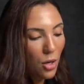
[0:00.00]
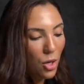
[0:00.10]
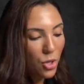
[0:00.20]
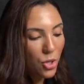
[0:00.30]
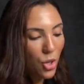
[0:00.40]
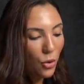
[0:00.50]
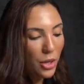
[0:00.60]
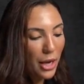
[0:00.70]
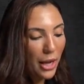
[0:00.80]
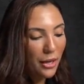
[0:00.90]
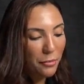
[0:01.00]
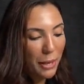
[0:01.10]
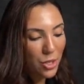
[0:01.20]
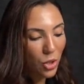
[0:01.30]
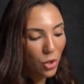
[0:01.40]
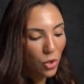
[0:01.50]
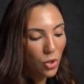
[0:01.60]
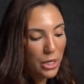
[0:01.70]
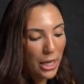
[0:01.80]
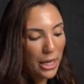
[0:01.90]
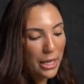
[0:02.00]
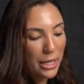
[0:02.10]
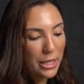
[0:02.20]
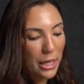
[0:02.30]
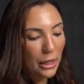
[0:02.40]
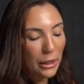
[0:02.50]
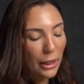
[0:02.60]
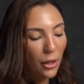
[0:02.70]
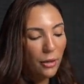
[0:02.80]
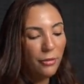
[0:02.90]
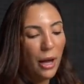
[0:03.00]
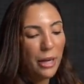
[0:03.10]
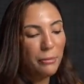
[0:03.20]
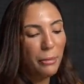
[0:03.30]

So the Knight of Pentacles is clarified